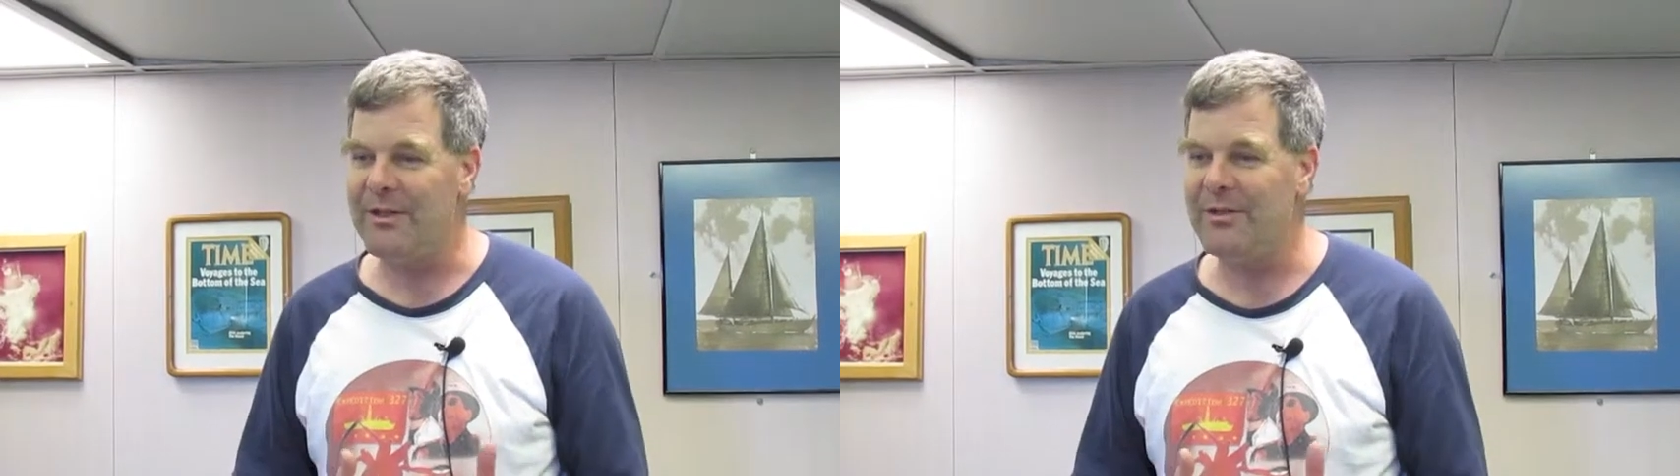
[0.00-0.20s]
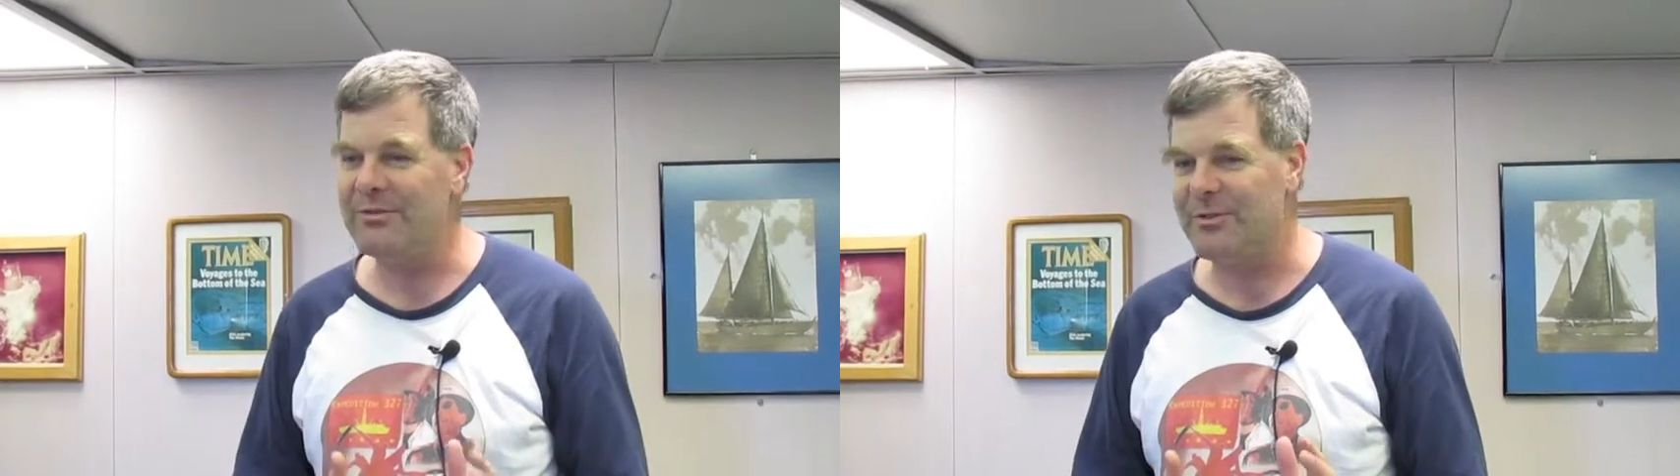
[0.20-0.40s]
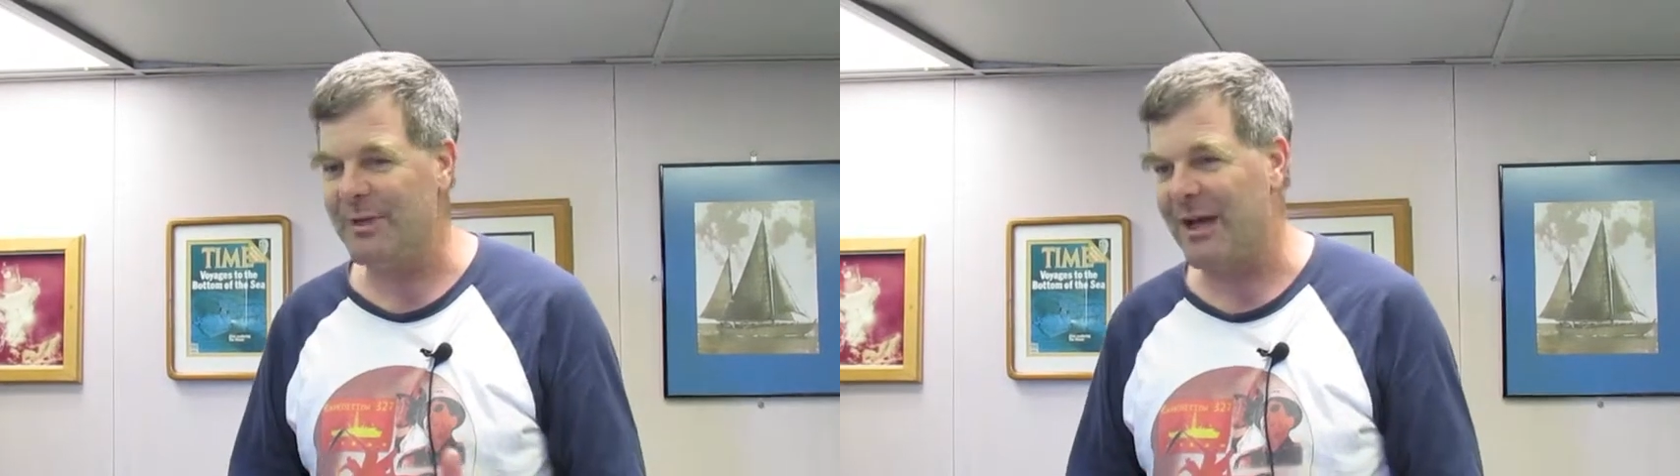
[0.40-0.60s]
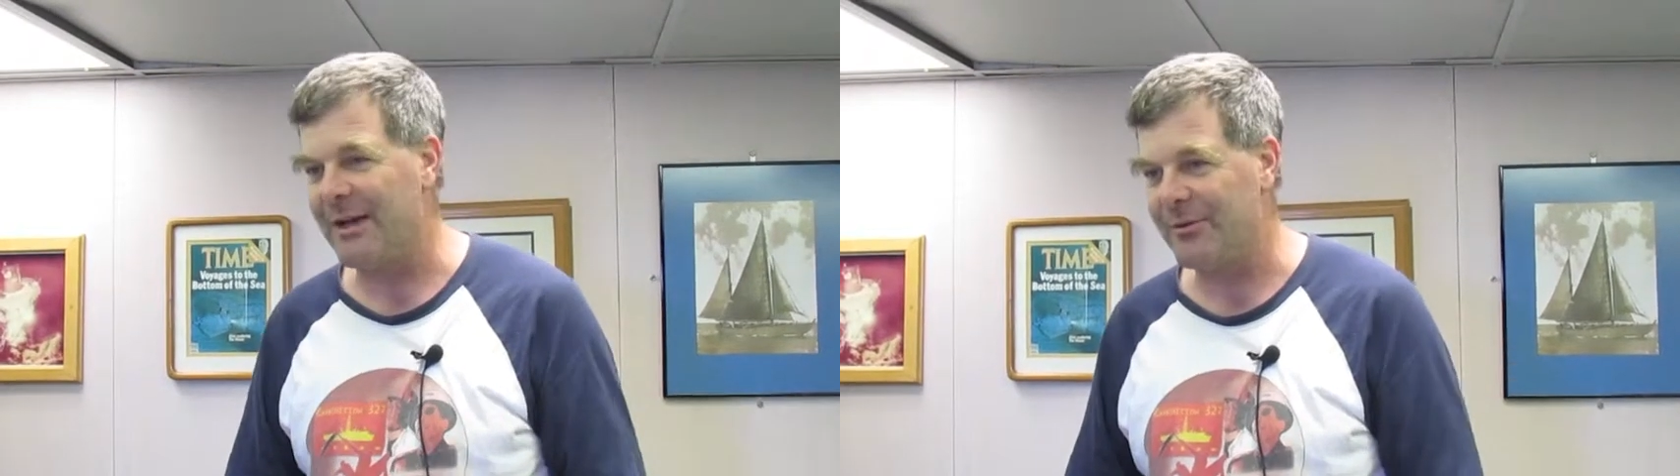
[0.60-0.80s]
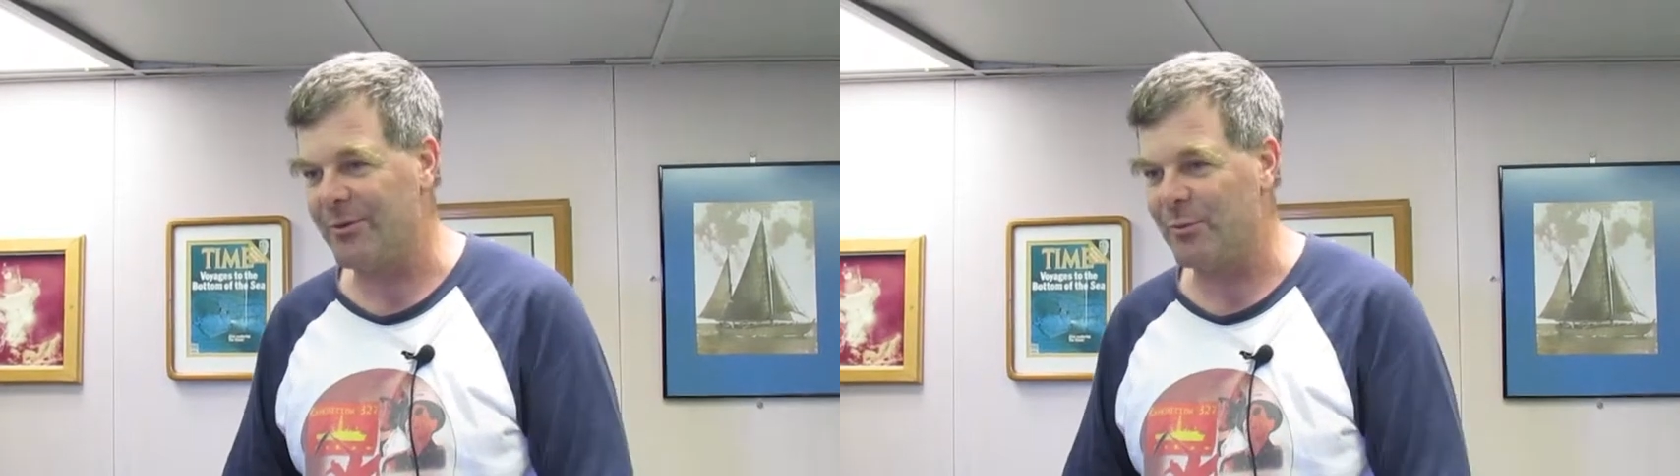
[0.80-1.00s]
used to be a
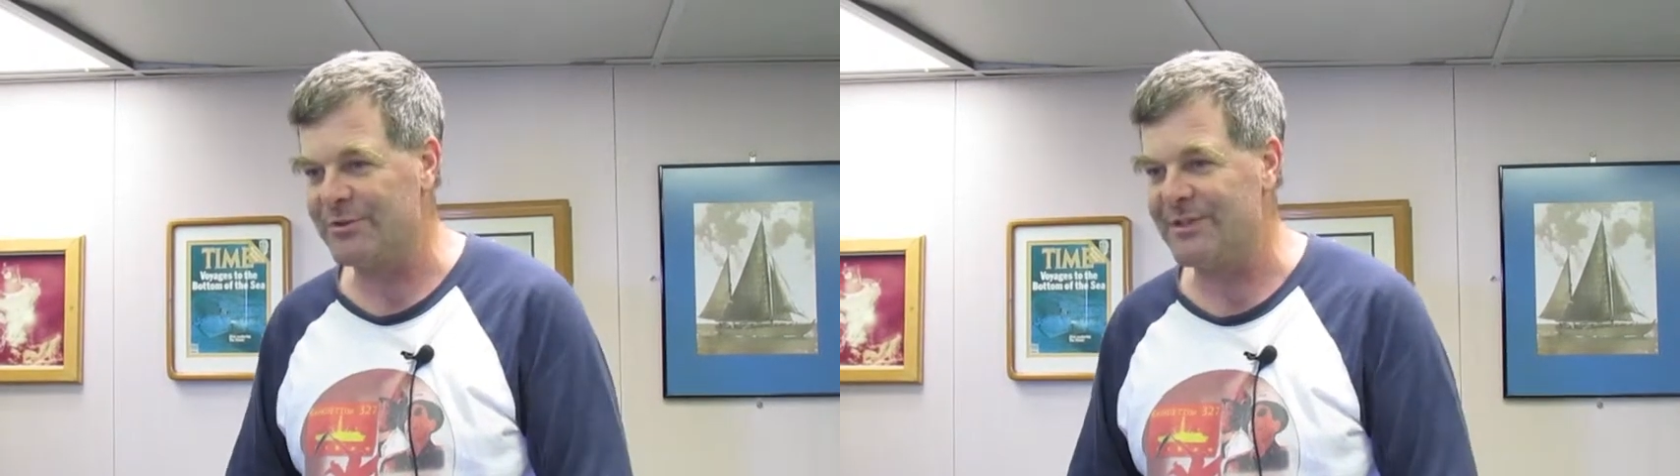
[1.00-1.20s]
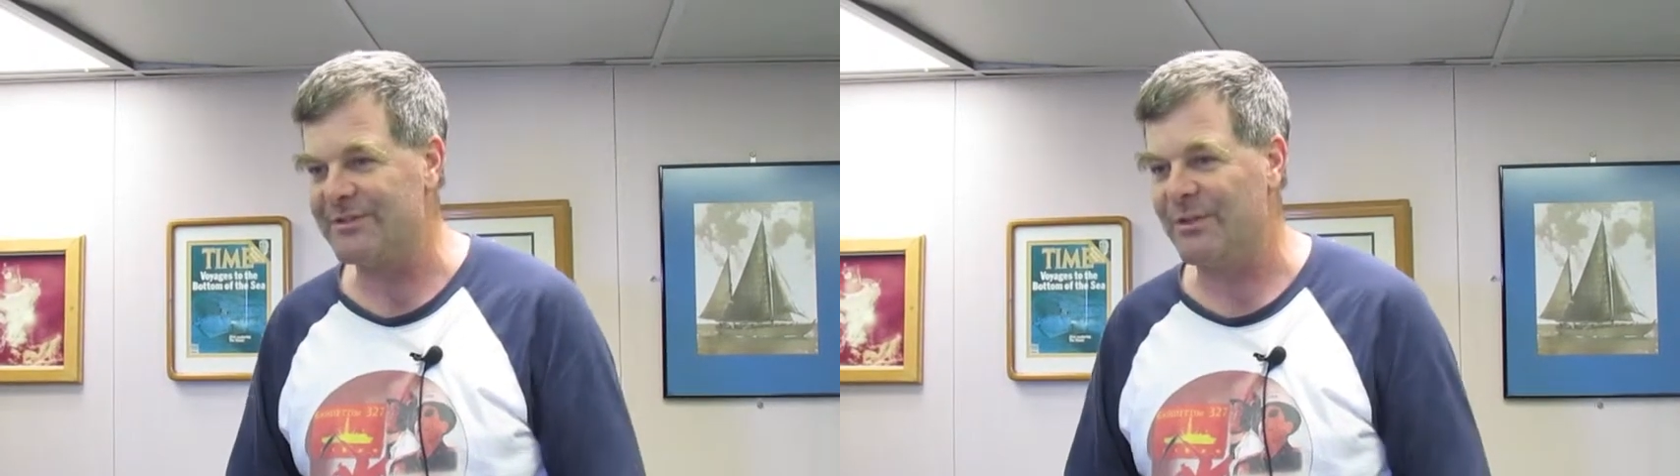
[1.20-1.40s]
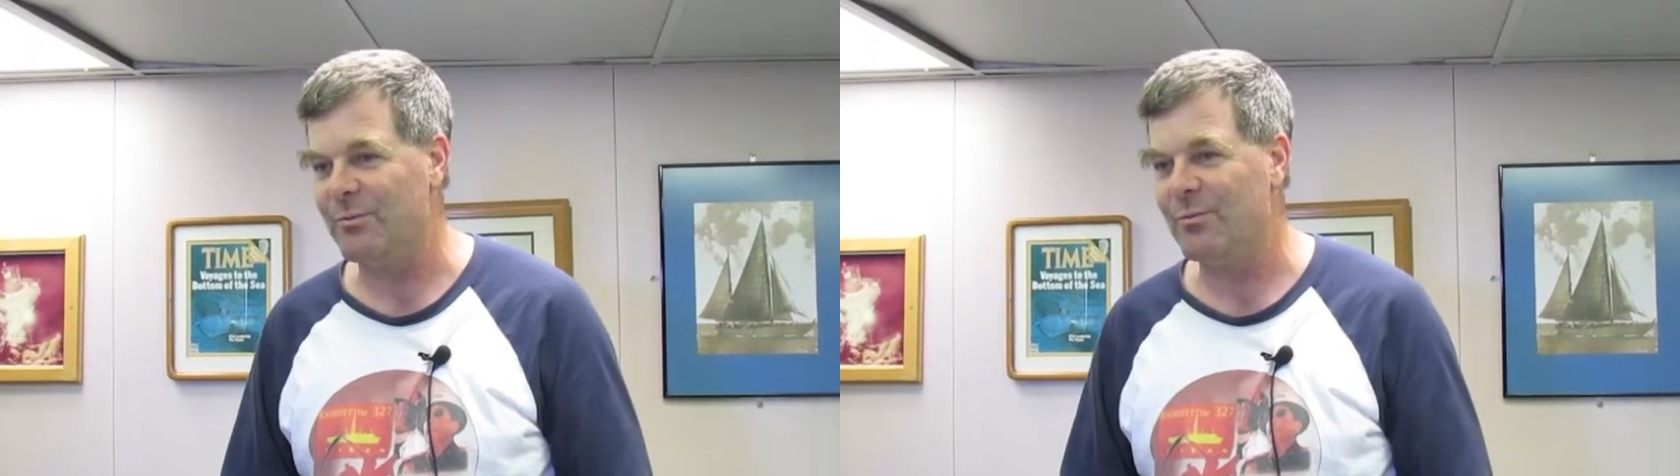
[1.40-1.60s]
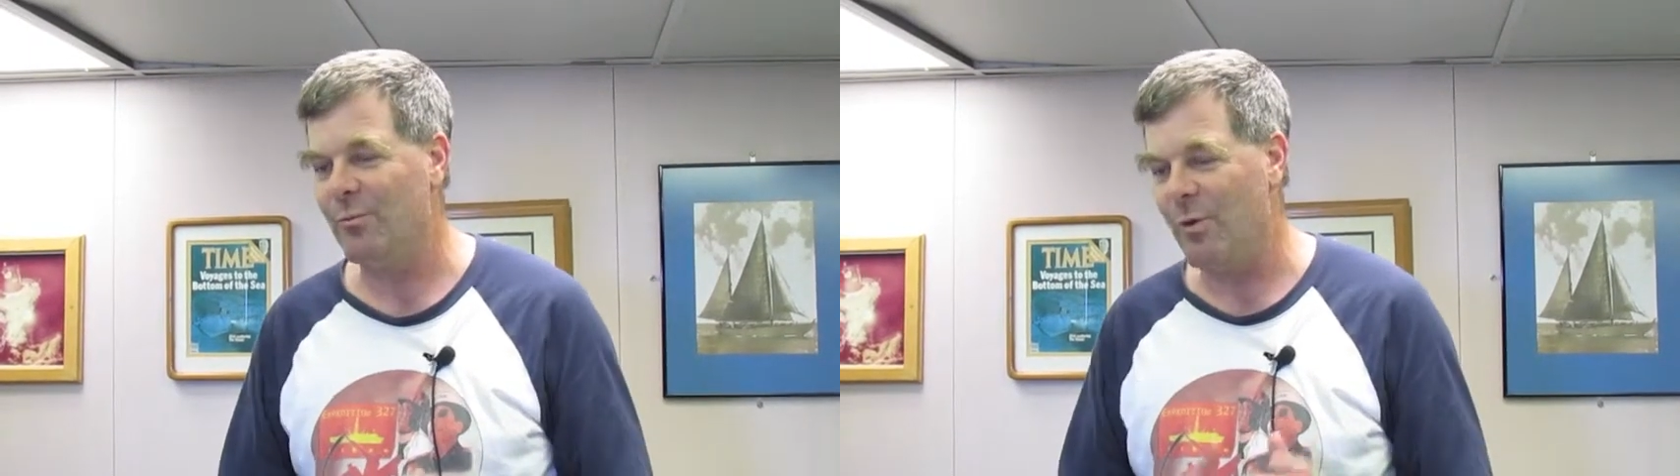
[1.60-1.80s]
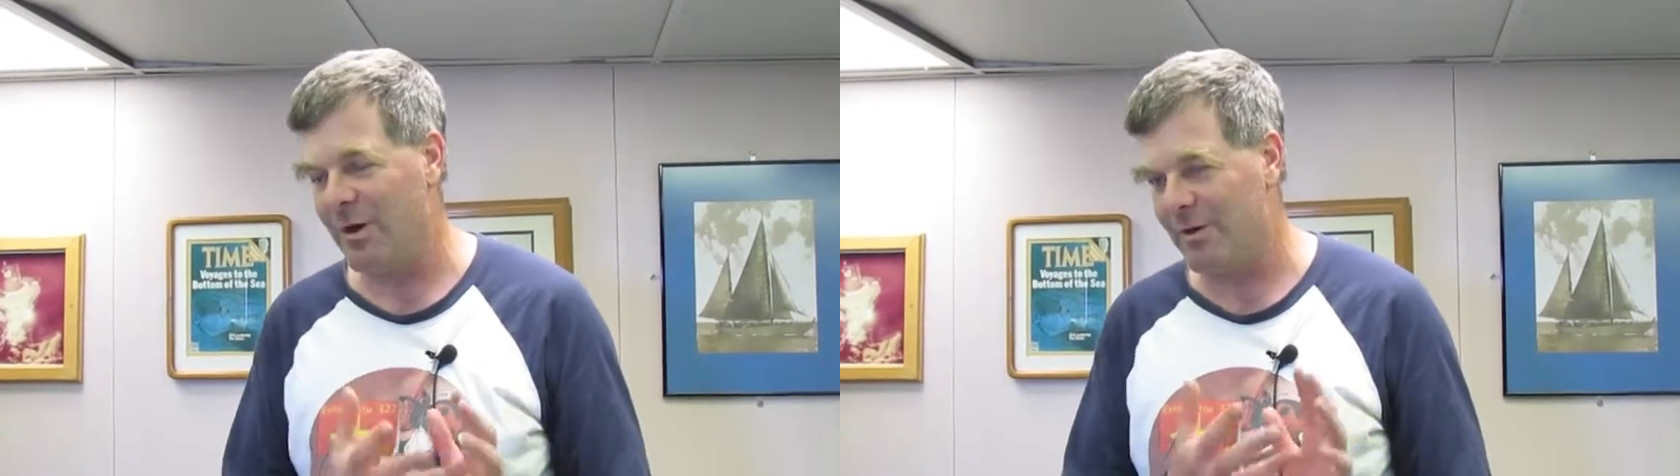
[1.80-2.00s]
hydrothermal system
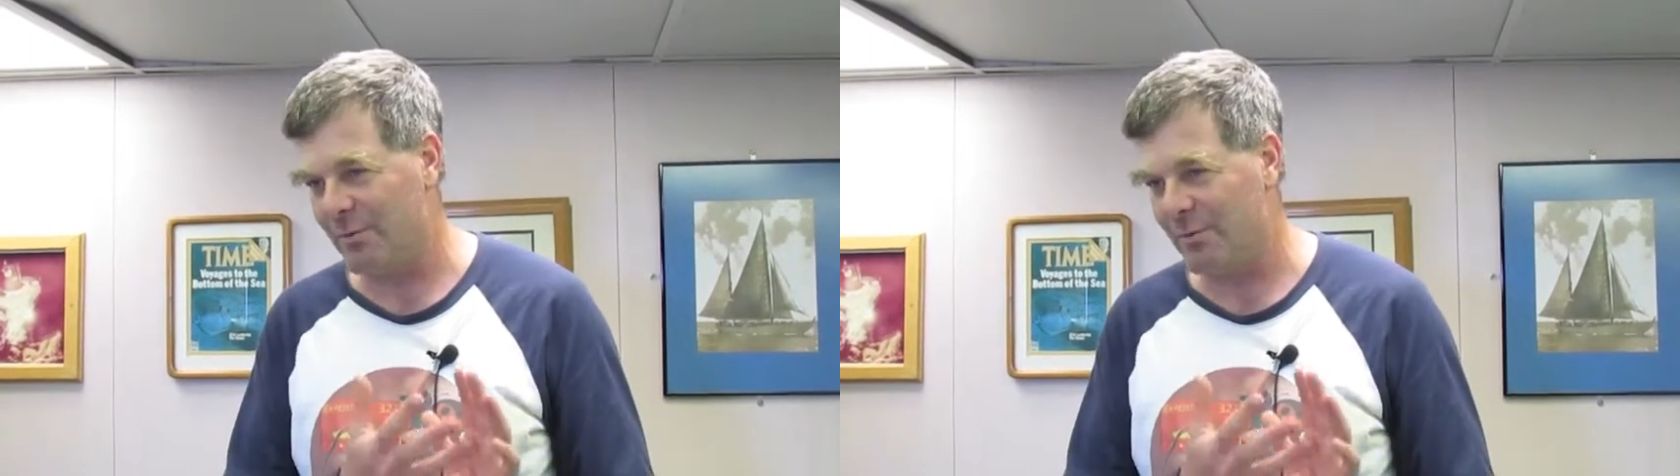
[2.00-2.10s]
where,